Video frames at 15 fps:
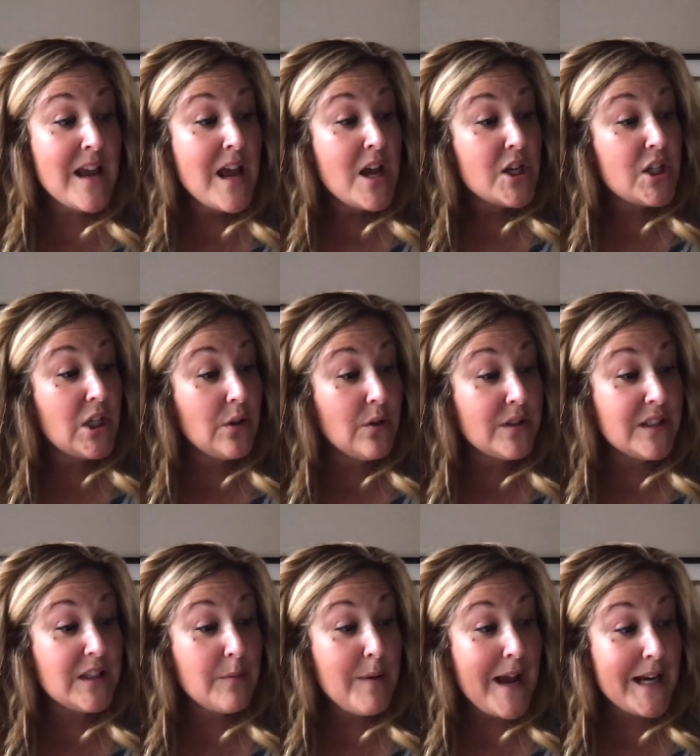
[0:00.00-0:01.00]
She looked at the
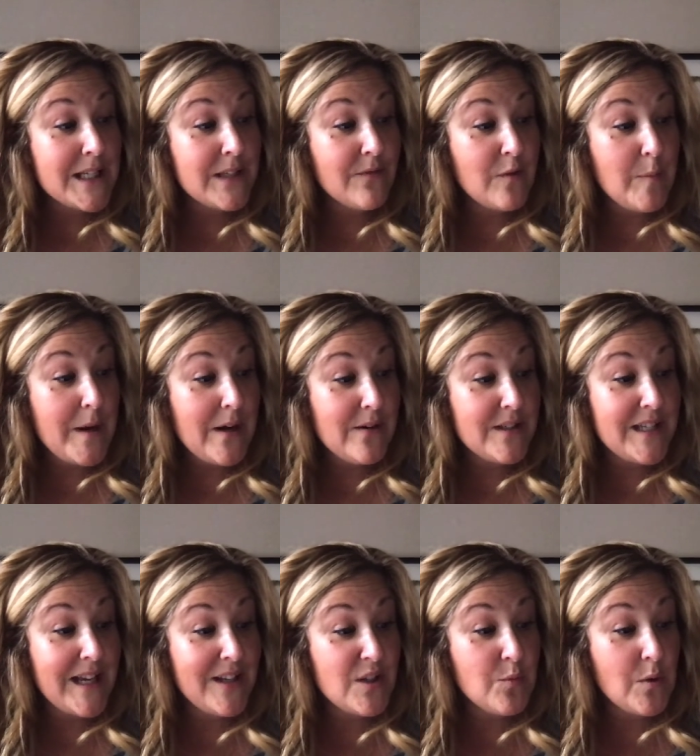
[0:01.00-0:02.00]
backs of her parents'
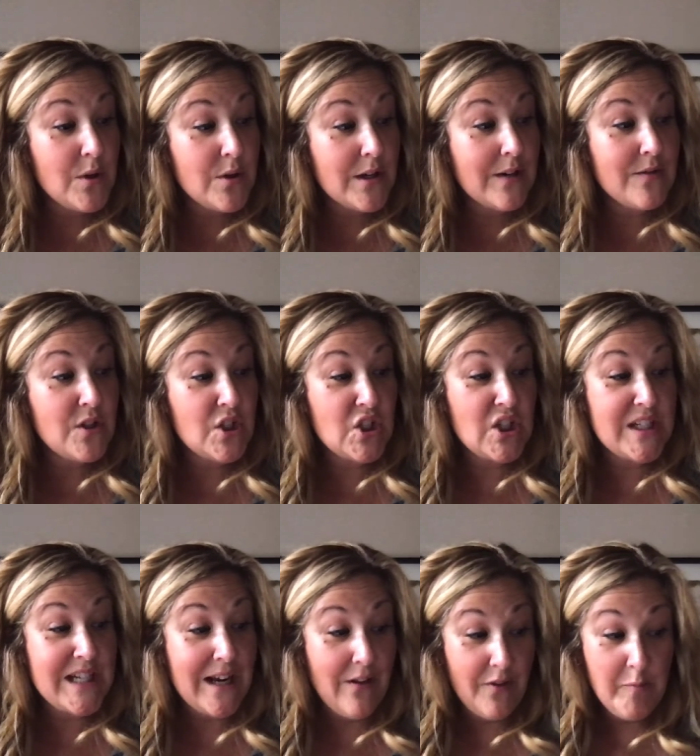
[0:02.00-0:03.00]
heads, wondering if she should
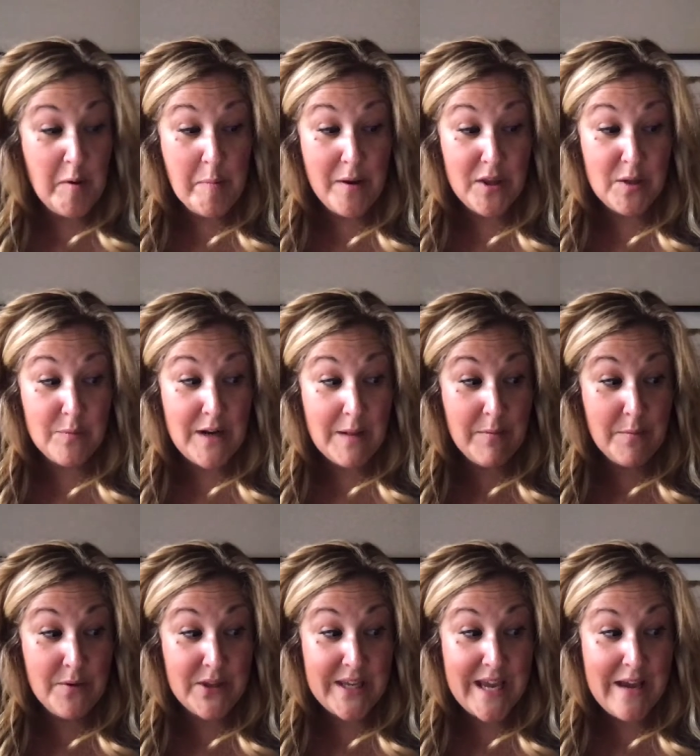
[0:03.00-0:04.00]
tell them about the problem
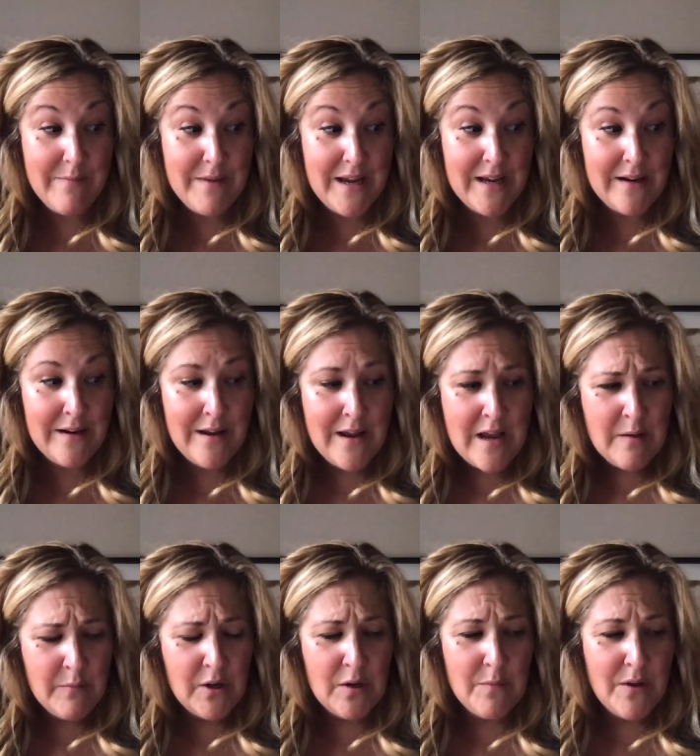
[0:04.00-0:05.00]
with Catman.
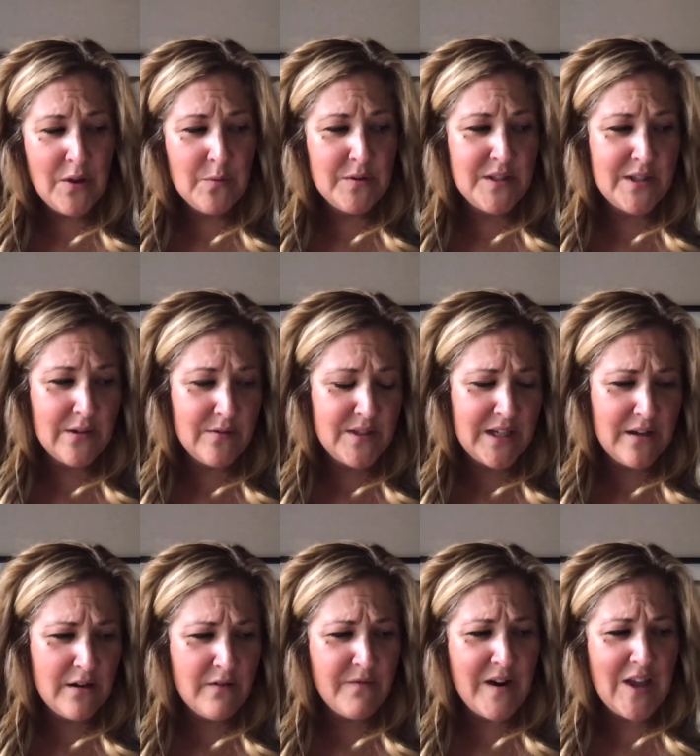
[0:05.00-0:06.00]
But her mother was dozing and
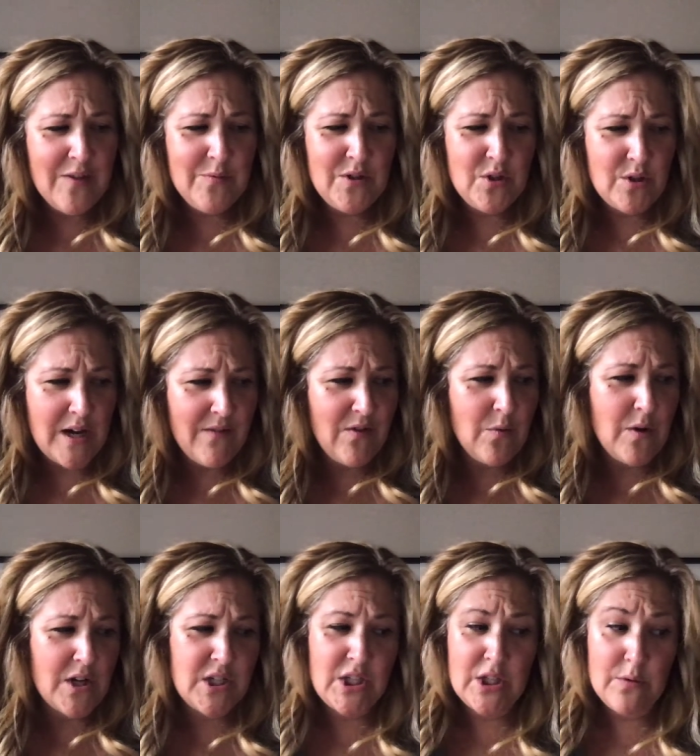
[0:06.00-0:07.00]
her father was driving,
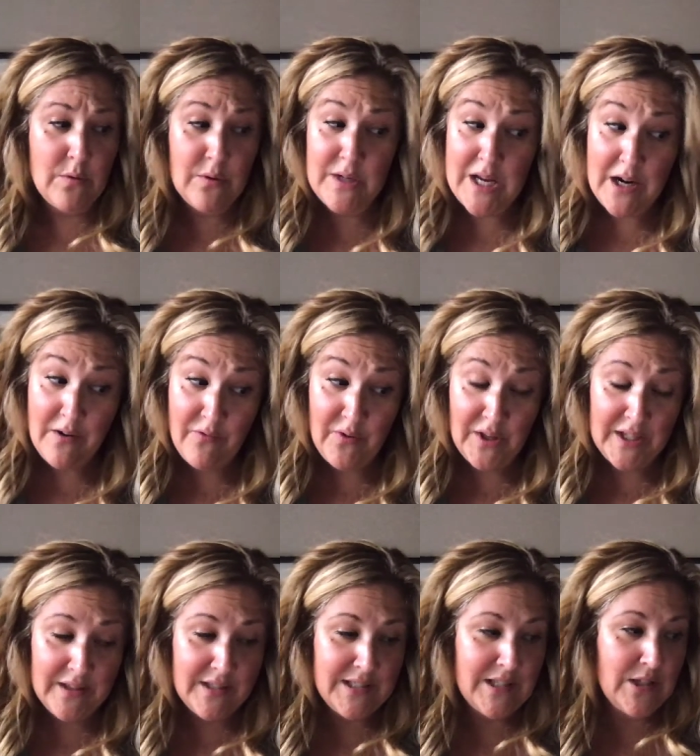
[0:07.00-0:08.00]
watching the road carefully and
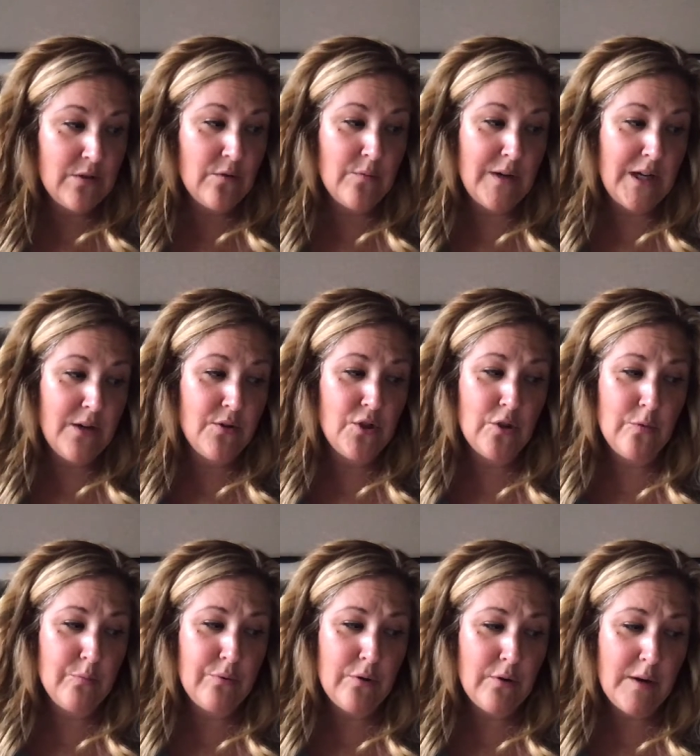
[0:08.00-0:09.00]
listening to a radio show
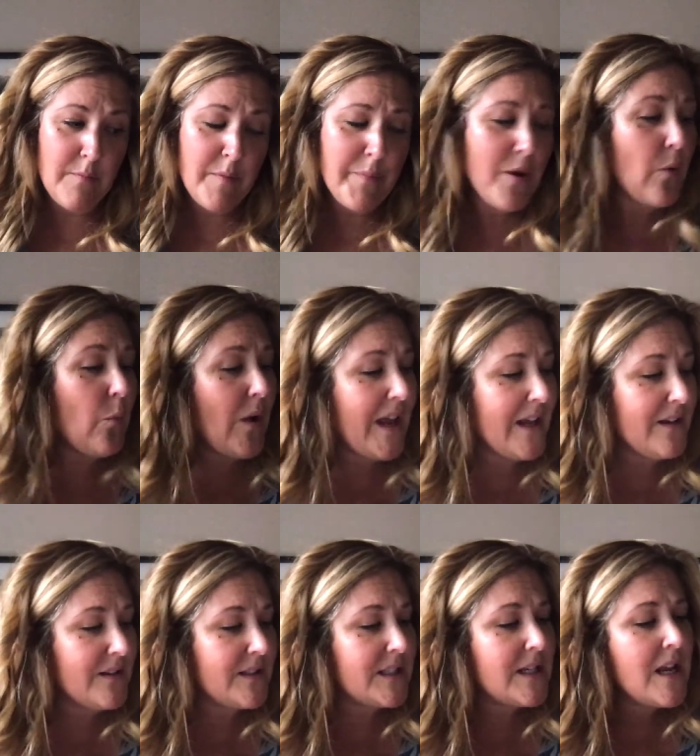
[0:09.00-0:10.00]
program about
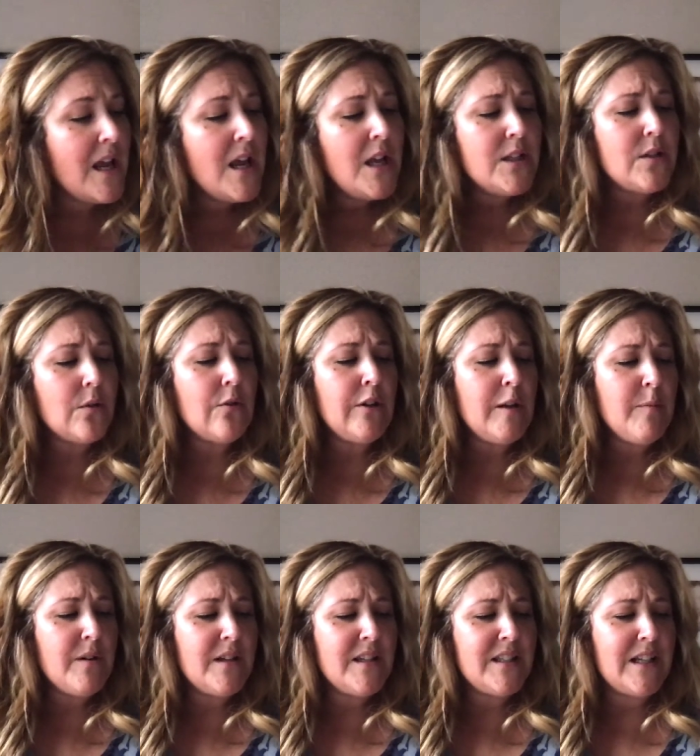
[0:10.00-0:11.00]
whales. So Gooney
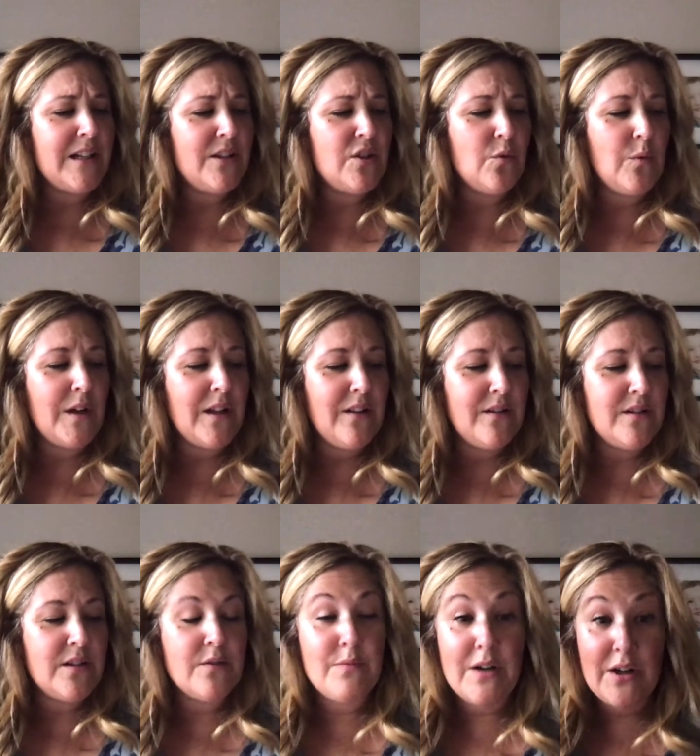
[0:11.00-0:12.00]
Bird decided to wiggle into
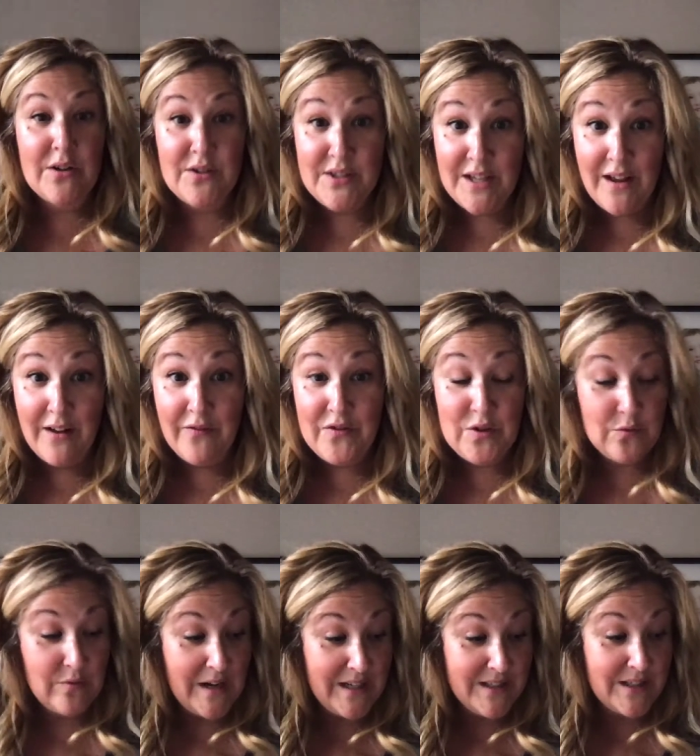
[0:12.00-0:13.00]
the rug herself to
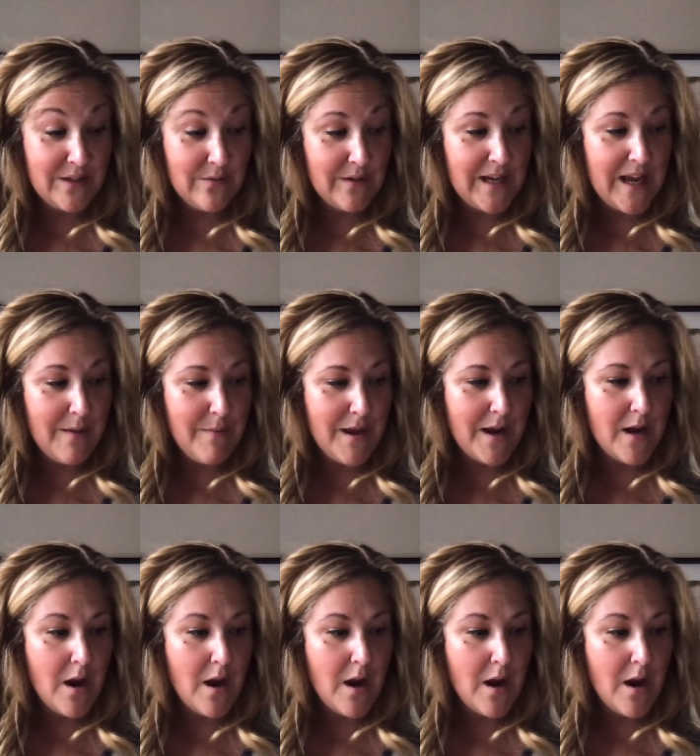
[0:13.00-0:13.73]
rescue Catman.